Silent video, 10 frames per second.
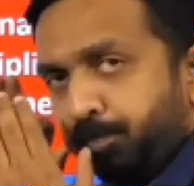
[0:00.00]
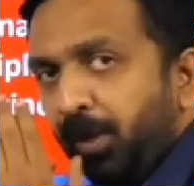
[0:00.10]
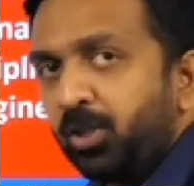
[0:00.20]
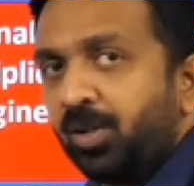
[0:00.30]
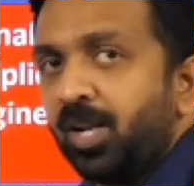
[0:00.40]

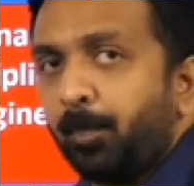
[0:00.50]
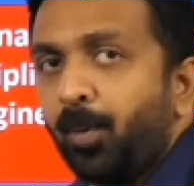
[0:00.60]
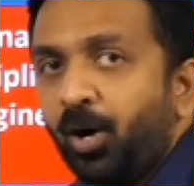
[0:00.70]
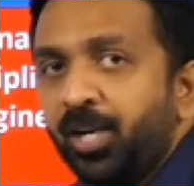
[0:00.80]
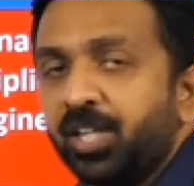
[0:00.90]
particular
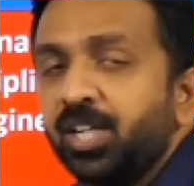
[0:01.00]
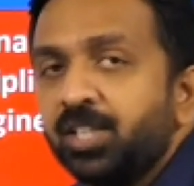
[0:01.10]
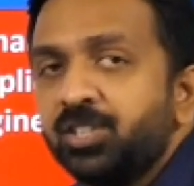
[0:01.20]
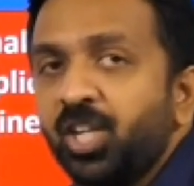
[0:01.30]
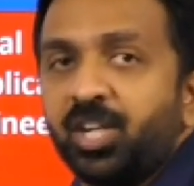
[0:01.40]
point,
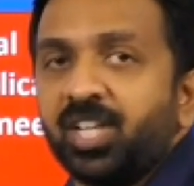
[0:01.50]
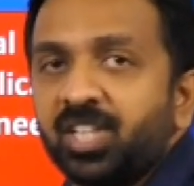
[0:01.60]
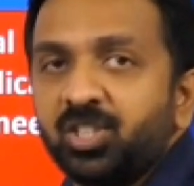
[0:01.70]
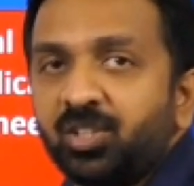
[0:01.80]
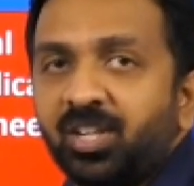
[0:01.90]
genetic
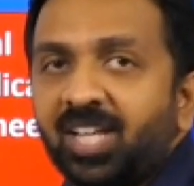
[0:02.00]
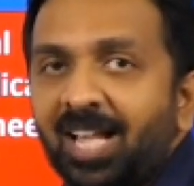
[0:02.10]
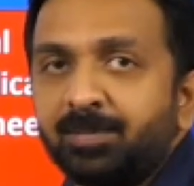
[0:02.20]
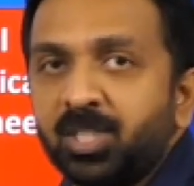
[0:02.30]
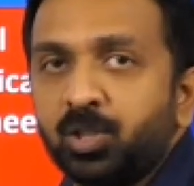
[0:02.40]
engineering
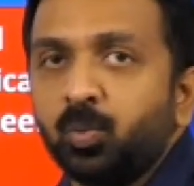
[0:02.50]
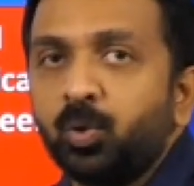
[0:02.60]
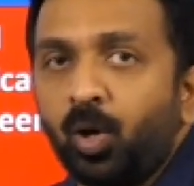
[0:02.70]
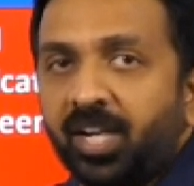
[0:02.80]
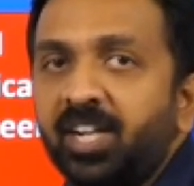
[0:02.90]
helps us
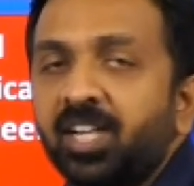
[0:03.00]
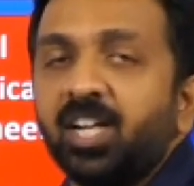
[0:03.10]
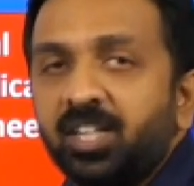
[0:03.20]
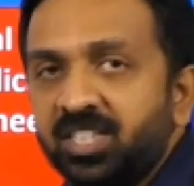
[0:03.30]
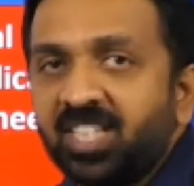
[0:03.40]
to locate
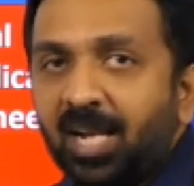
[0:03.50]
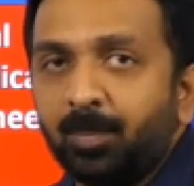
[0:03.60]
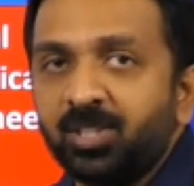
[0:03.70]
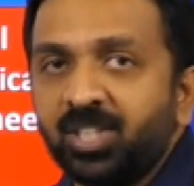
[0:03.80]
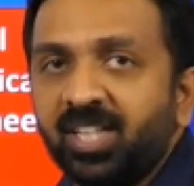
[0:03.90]

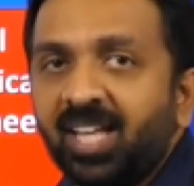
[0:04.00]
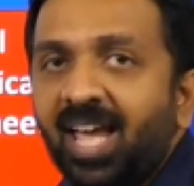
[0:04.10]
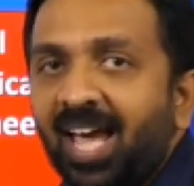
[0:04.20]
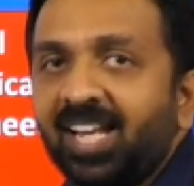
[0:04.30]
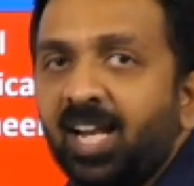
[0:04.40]
desirable gene
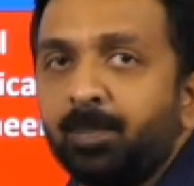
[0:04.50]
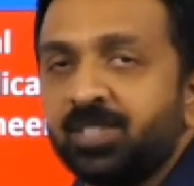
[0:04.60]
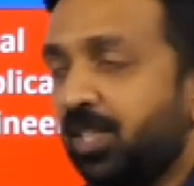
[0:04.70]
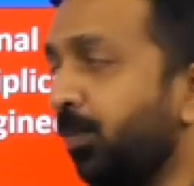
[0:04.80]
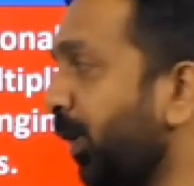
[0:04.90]
and help
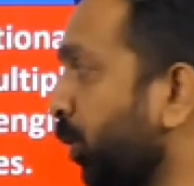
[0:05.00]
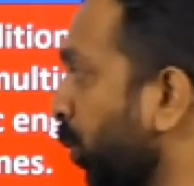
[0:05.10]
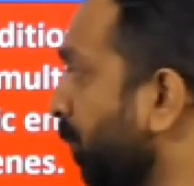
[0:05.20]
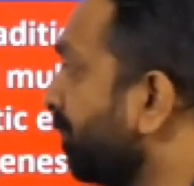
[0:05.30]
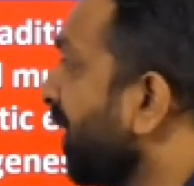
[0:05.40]
us in the way
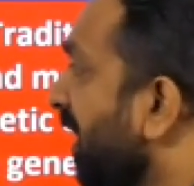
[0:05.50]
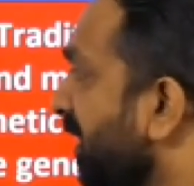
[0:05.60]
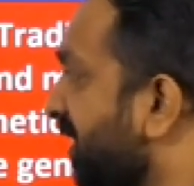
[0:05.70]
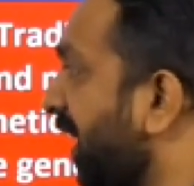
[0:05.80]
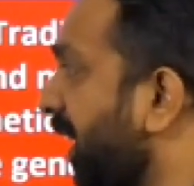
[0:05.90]
through.
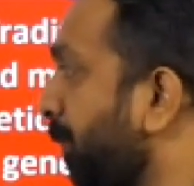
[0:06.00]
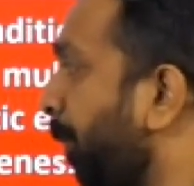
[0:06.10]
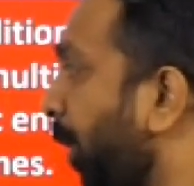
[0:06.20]
Second